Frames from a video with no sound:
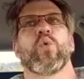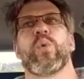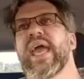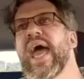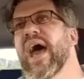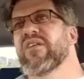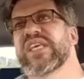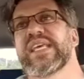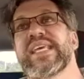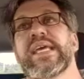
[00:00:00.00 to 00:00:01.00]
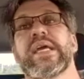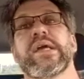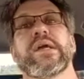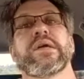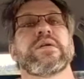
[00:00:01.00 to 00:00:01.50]
we have
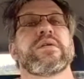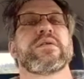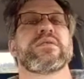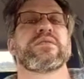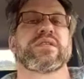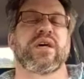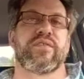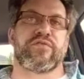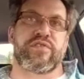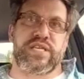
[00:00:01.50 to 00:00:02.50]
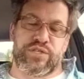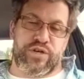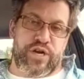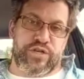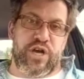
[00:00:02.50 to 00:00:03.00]
years of
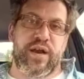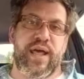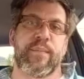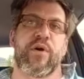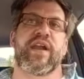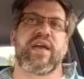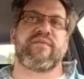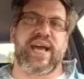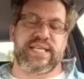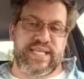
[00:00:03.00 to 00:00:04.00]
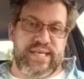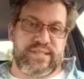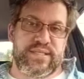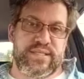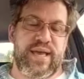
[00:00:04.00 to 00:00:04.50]
research on mRNA
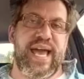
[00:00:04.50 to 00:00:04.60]
vaccines.